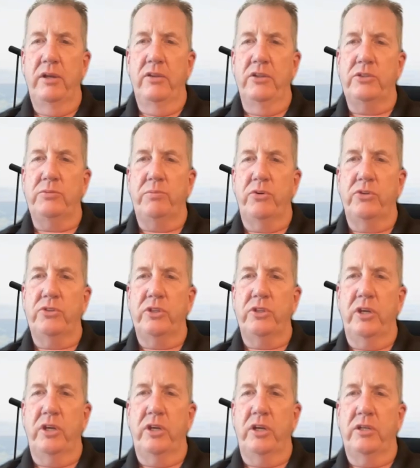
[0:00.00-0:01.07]
this
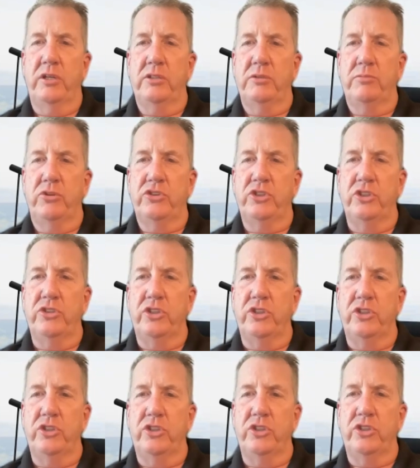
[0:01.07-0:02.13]
person's
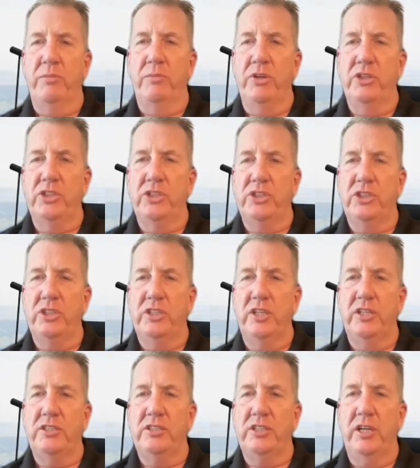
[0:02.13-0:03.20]
anonymous and
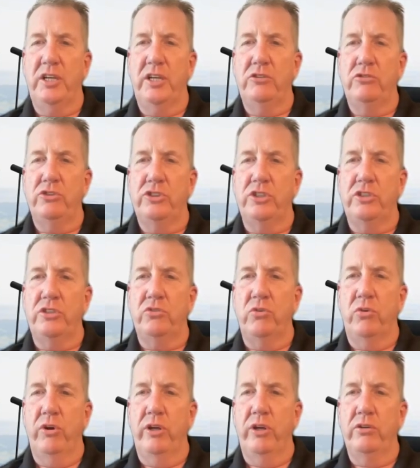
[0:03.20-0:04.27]
they say, interesting
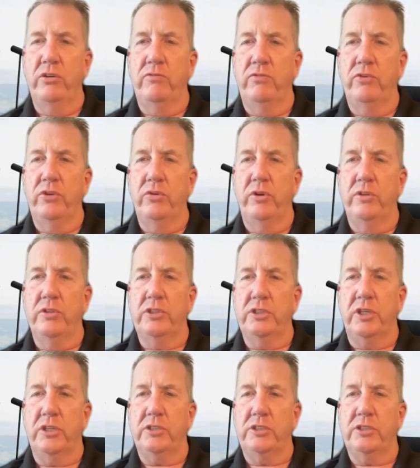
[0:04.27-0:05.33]
story and good for you on
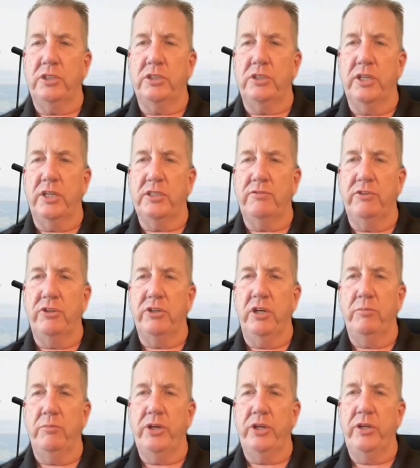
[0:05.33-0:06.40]
the success of your
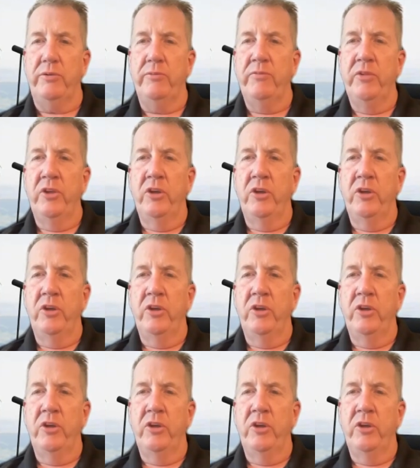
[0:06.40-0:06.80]
company.